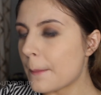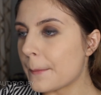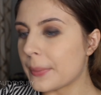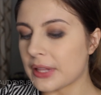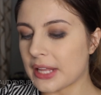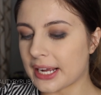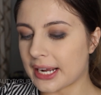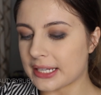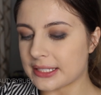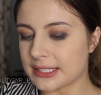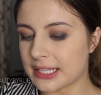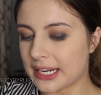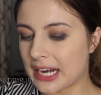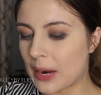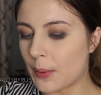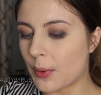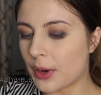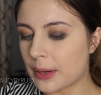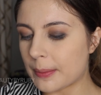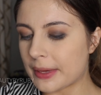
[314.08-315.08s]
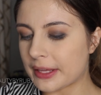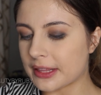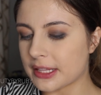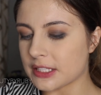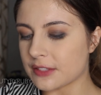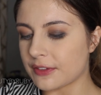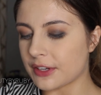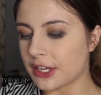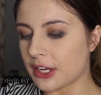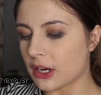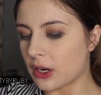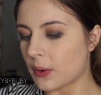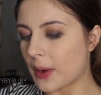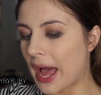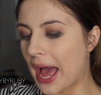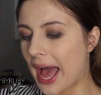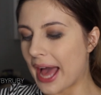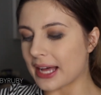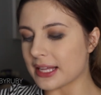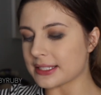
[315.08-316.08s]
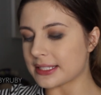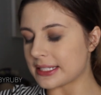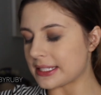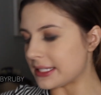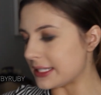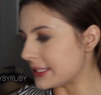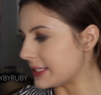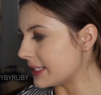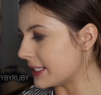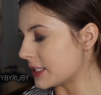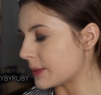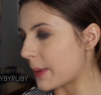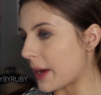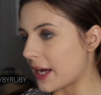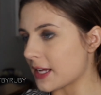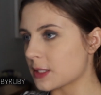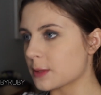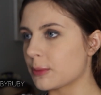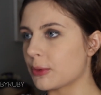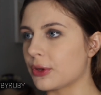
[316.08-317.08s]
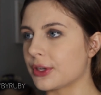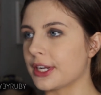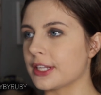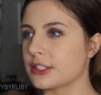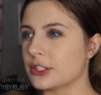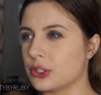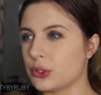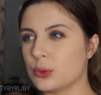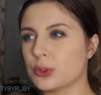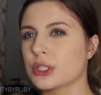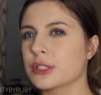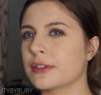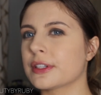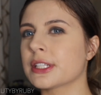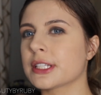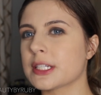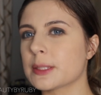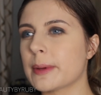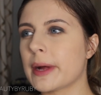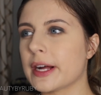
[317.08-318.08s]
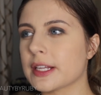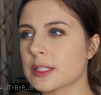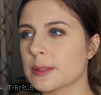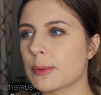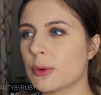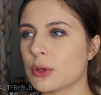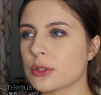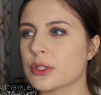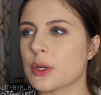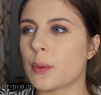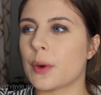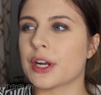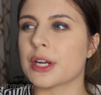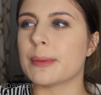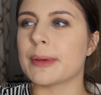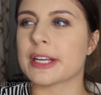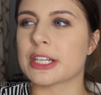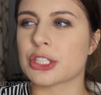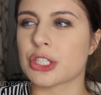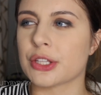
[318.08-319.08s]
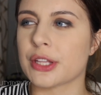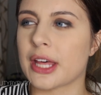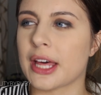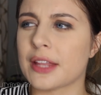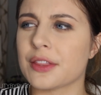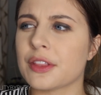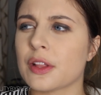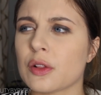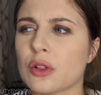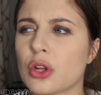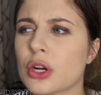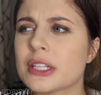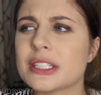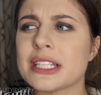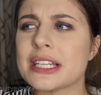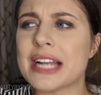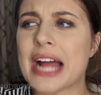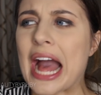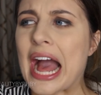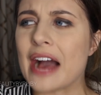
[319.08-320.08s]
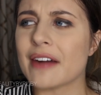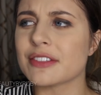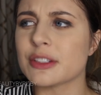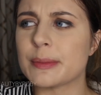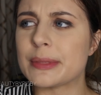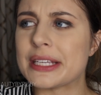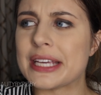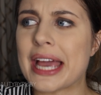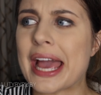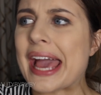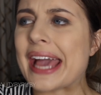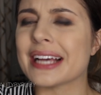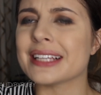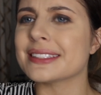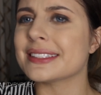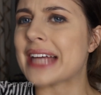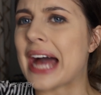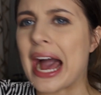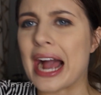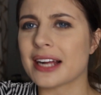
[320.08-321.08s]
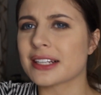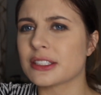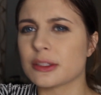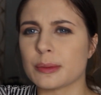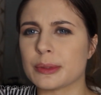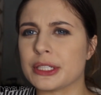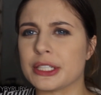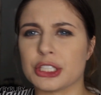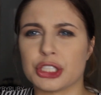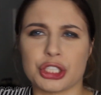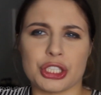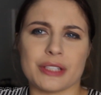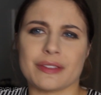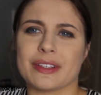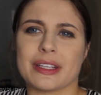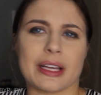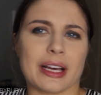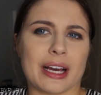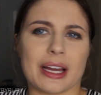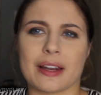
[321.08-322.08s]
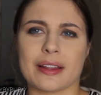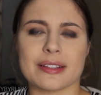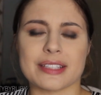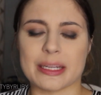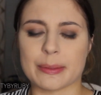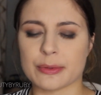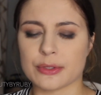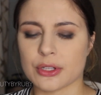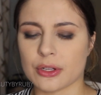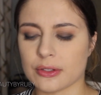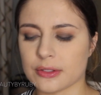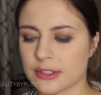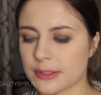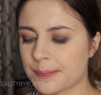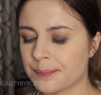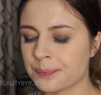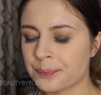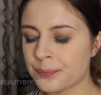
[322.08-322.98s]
But like I said, I want to make this video as easy as possible and as user-friendly as possible, so I wanted to make sure that the look didn't have to be exact to be achieving kind of the same result.